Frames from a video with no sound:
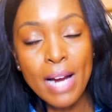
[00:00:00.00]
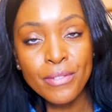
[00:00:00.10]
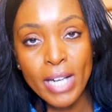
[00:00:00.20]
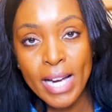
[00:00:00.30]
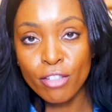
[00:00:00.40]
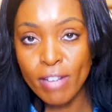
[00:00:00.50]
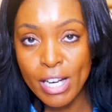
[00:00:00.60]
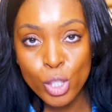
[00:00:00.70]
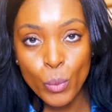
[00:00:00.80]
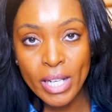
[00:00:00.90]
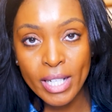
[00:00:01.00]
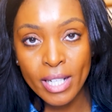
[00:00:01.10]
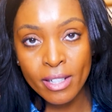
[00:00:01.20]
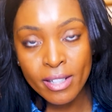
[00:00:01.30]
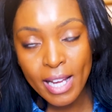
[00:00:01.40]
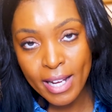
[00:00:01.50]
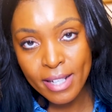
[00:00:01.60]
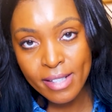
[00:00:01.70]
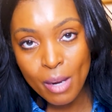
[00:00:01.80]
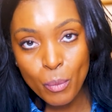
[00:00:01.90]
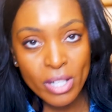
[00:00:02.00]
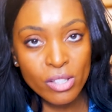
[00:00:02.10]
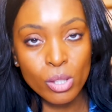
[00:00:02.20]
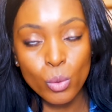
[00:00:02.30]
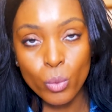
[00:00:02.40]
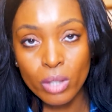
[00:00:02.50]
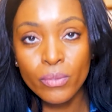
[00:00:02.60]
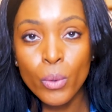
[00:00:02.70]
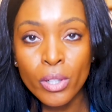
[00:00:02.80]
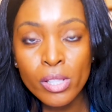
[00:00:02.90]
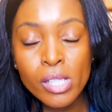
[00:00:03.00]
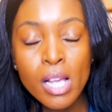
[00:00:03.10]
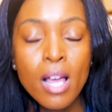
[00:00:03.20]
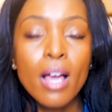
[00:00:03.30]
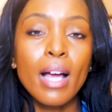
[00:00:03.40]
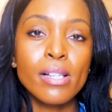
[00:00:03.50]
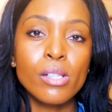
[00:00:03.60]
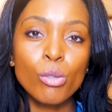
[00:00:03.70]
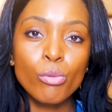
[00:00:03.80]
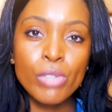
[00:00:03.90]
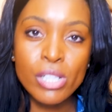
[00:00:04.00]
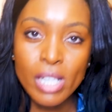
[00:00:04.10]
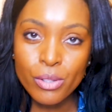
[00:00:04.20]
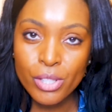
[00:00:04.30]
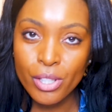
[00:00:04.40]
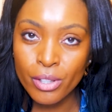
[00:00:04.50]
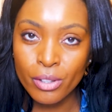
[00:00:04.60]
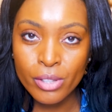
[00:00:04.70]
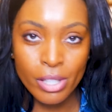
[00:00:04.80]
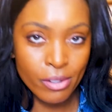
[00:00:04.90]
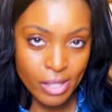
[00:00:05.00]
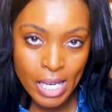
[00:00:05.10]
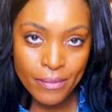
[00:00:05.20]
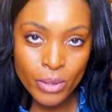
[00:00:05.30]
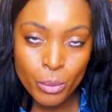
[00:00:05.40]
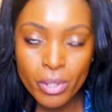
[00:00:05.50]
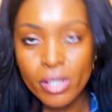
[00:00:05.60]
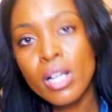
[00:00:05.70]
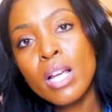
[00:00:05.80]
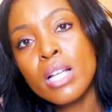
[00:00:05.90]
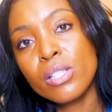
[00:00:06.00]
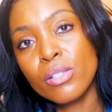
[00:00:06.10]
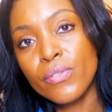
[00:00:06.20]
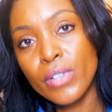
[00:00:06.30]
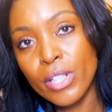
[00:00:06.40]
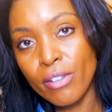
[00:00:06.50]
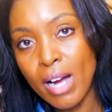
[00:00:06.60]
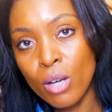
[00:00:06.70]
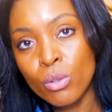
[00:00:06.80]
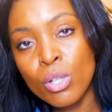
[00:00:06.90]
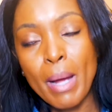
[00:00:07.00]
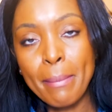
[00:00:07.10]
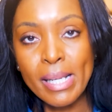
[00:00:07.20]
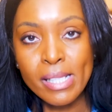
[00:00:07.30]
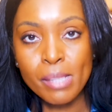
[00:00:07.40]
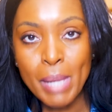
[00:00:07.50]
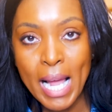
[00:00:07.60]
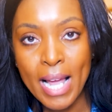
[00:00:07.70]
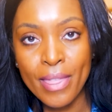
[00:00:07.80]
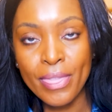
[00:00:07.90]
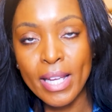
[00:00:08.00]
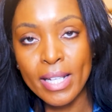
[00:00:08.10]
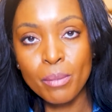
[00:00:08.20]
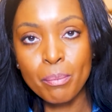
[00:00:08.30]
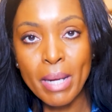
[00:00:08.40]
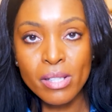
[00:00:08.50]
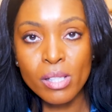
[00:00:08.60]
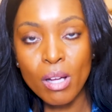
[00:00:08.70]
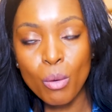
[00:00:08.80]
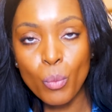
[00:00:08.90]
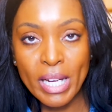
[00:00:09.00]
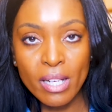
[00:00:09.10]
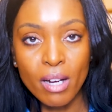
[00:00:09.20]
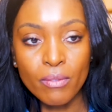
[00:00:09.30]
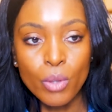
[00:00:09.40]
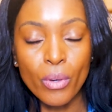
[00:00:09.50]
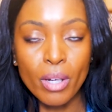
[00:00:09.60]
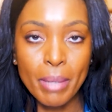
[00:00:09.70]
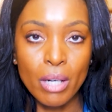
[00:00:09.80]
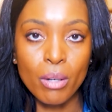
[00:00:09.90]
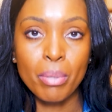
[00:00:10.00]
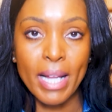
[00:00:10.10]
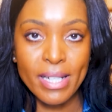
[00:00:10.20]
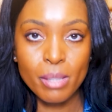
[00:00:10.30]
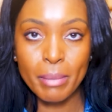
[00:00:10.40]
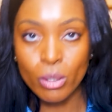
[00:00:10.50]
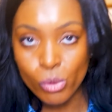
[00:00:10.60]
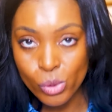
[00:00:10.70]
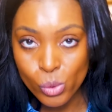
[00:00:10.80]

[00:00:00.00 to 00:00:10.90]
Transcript: after I had graduated and I went into the workforce, I still reached out to her years afterward to figure out my best path and best uh, way of going about applying to medical